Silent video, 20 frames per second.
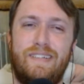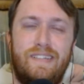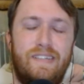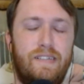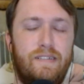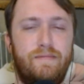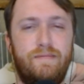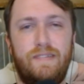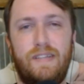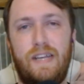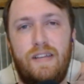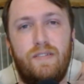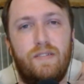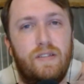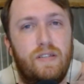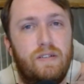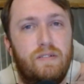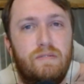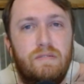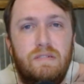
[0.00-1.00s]
I don't
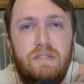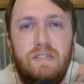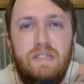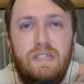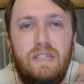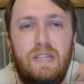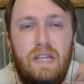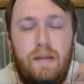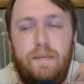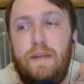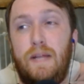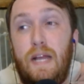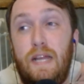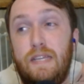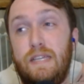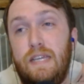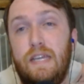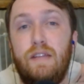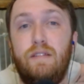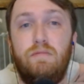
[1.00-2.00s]
know. I mean, I
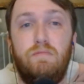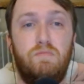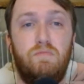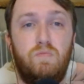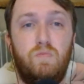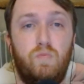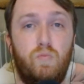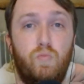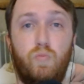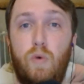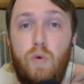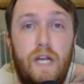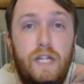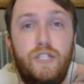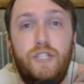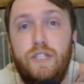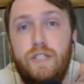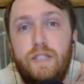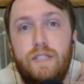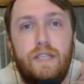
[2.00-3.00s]
get why
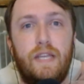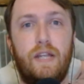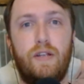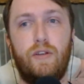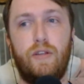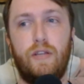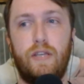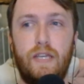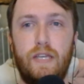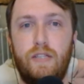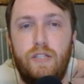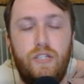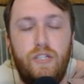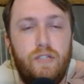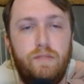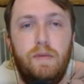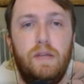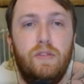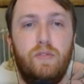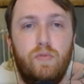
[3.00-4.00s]
she's scared. I get she's
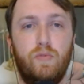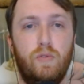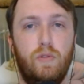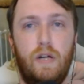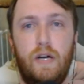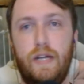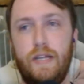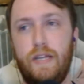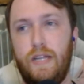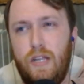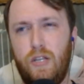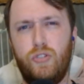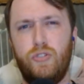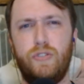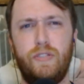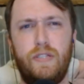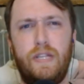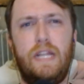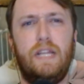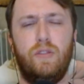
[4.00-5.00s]
been through a lot and I
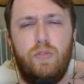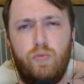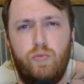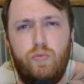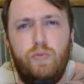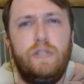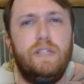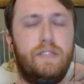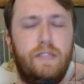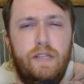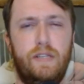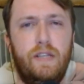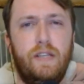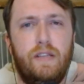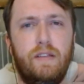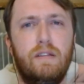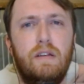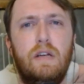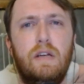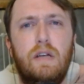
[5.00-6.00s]
understand the
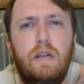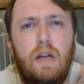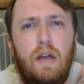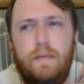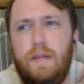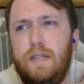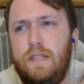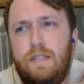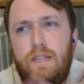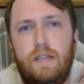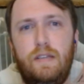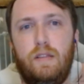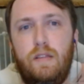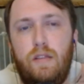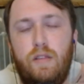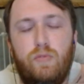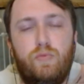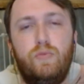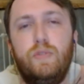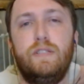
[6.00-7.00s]
reasoning. I'm not saying that
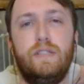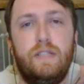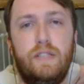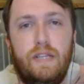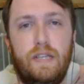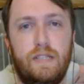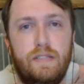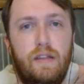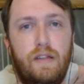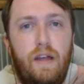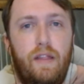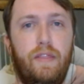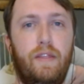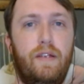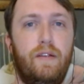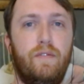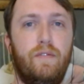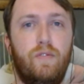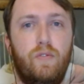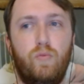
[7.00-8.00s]
the reasoning is not
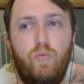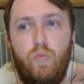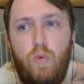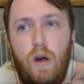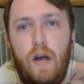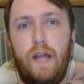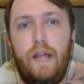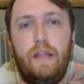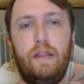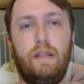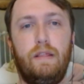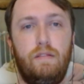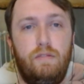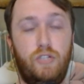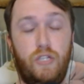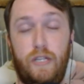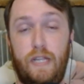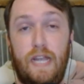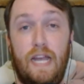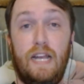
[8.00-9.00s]
there for why
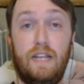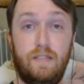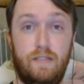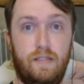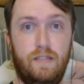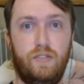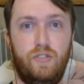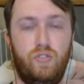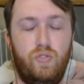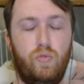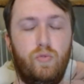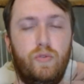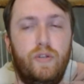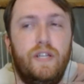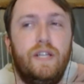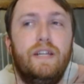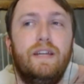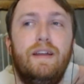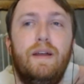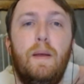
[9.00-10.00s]
she has this
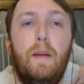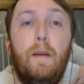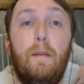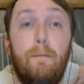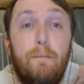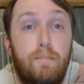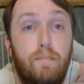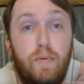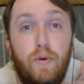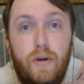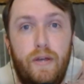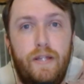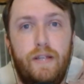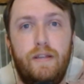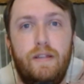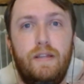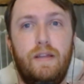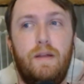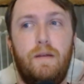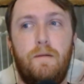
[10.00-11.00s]
story, but
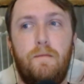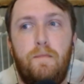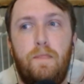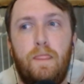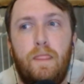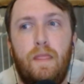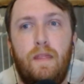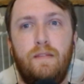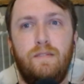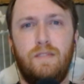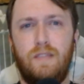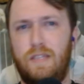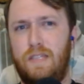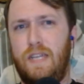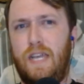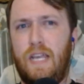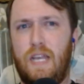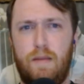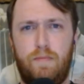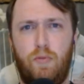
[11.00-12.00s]
to
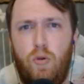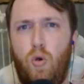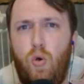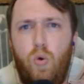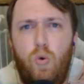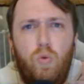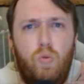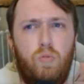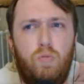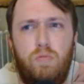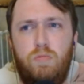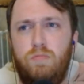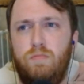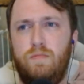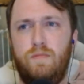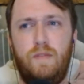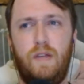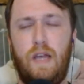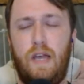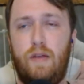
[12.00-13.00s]
take up a whole,
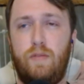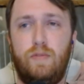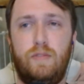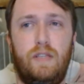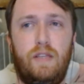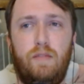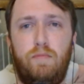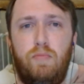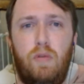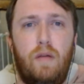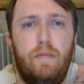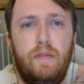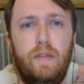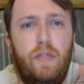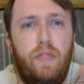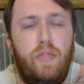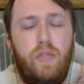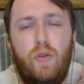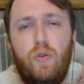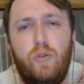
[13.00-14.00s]
I would say probably
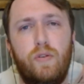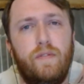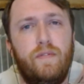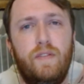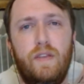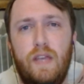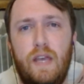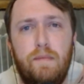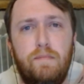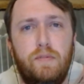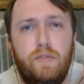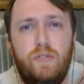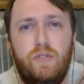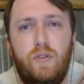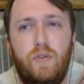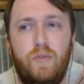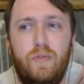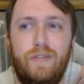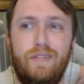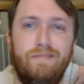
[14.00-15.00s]
third of the
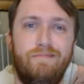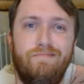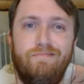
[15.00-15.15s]
episode,